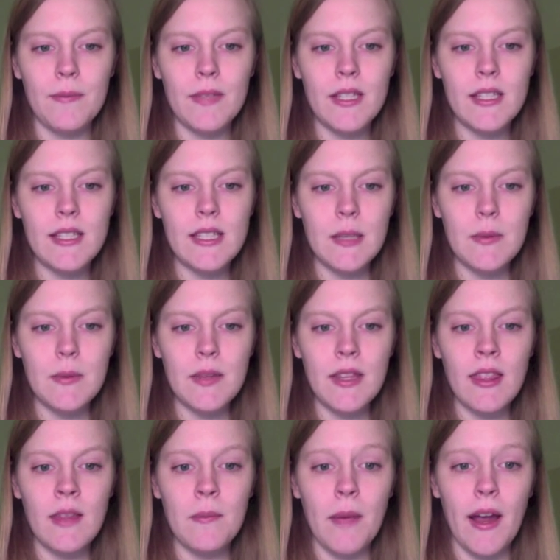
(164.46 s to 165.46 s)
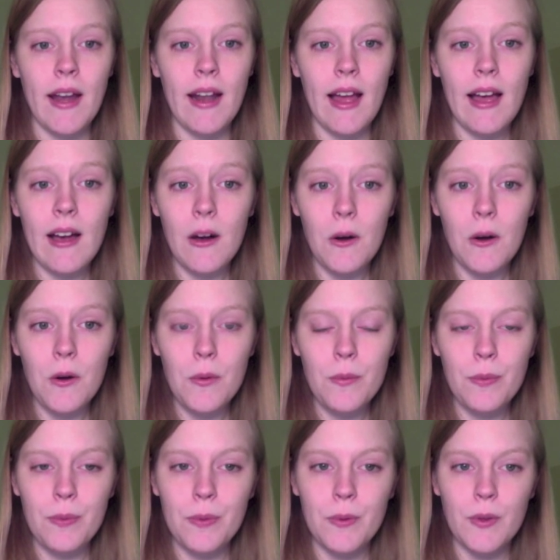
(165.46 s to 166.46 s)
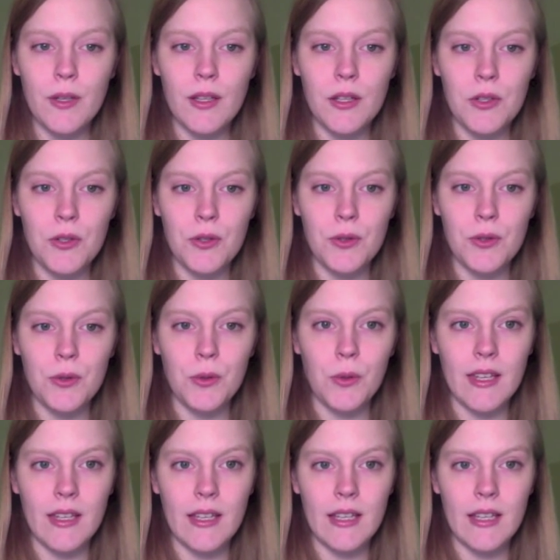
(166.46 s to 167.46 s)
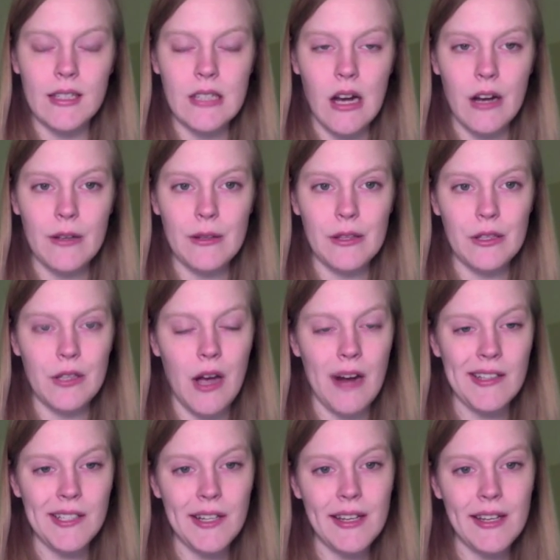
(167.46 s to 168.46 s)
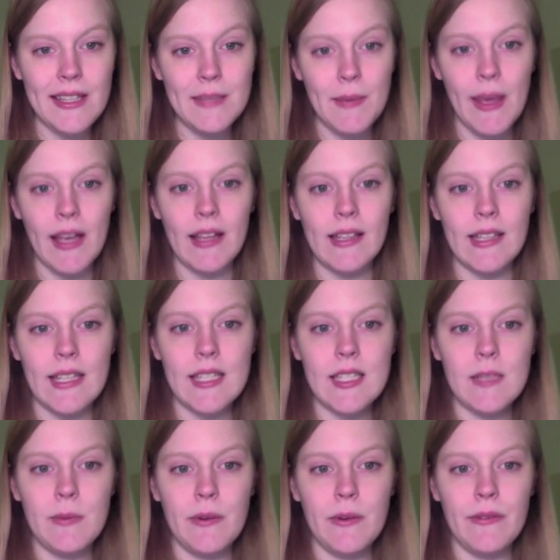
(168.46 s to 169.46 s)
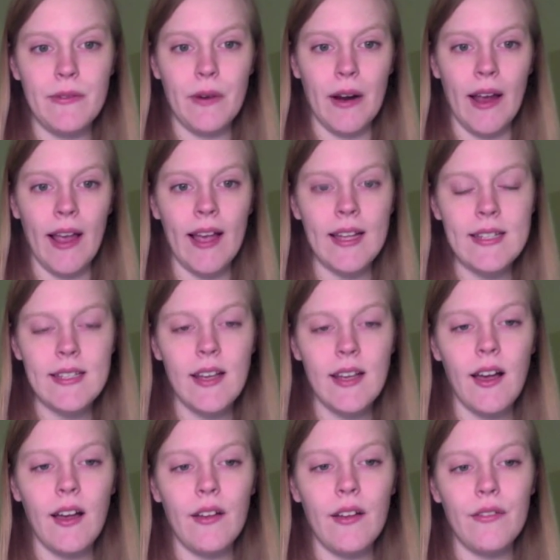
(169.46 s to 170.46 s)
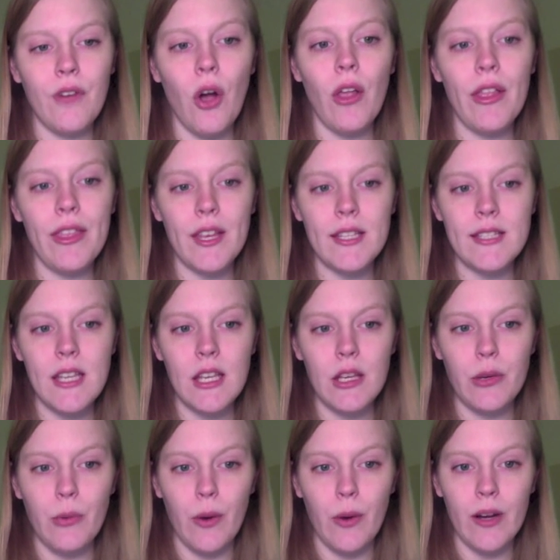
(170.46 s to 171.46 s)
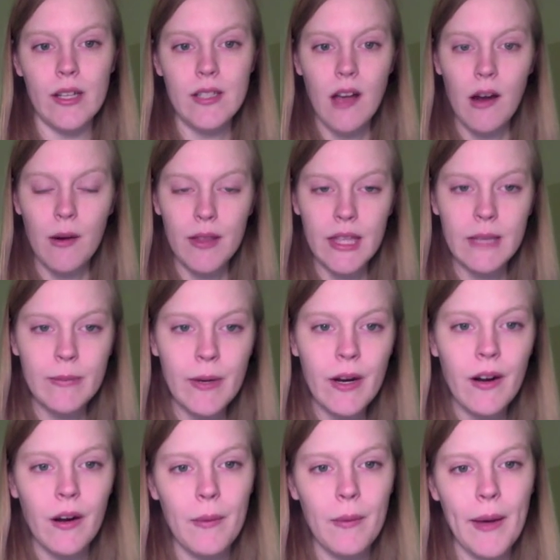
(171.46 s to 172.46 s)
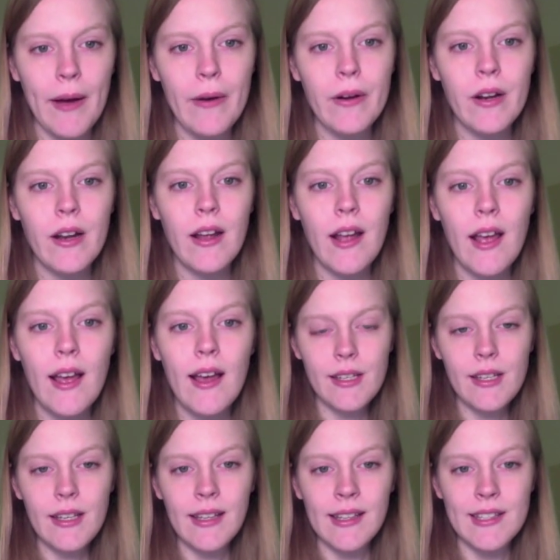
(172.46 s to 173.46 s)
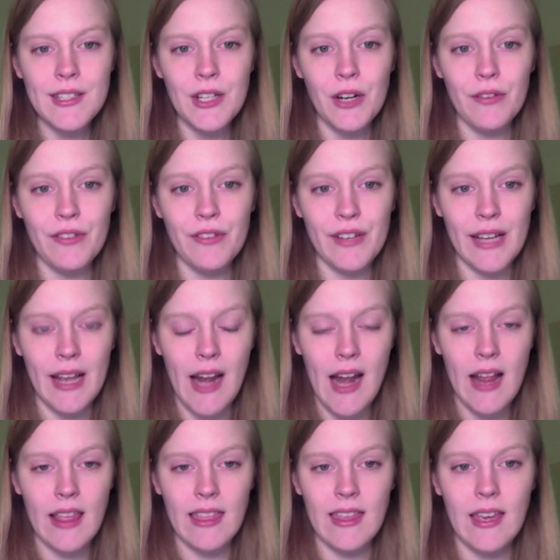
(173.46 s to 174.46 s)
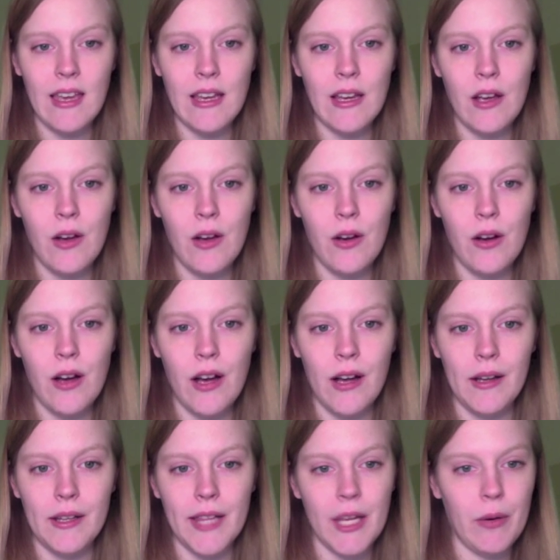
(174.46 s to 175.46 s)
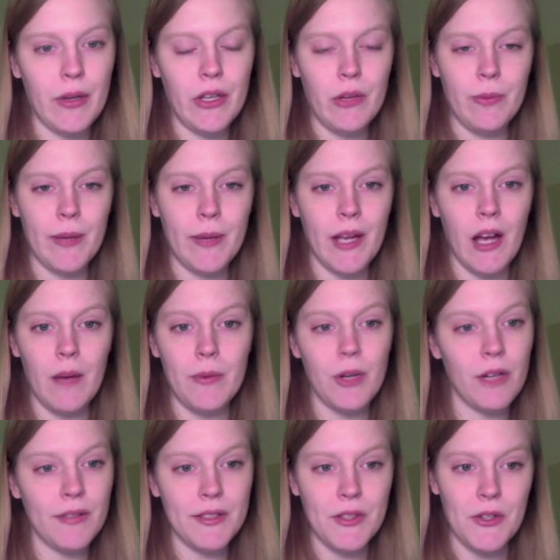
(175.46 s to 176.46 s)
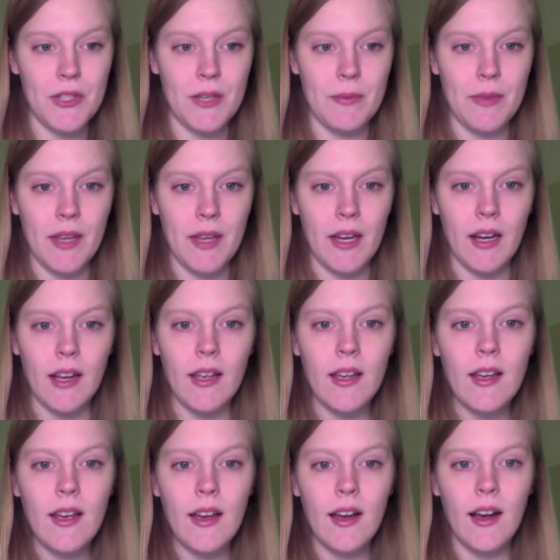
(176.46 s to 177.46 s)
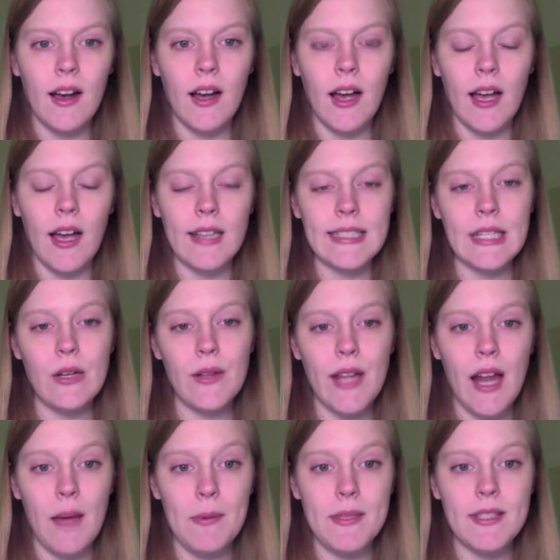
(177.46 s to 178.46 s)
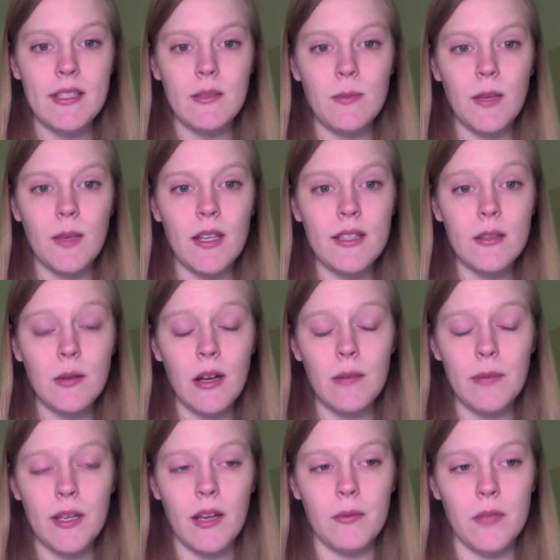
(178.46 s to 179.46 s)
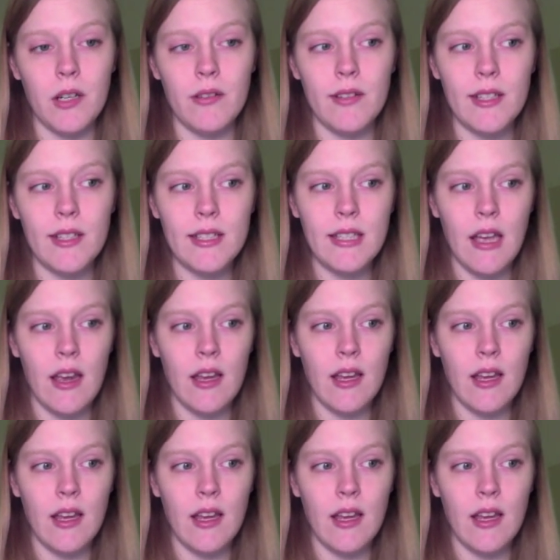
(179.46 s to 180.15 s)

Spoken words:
Something that might help you in talking with your doctor is make a list beforehand of all the things that you want to talk with him or her about, so you don't forget anything, like when you become nervous or something, because I know that happens to me. So when I become nervous, I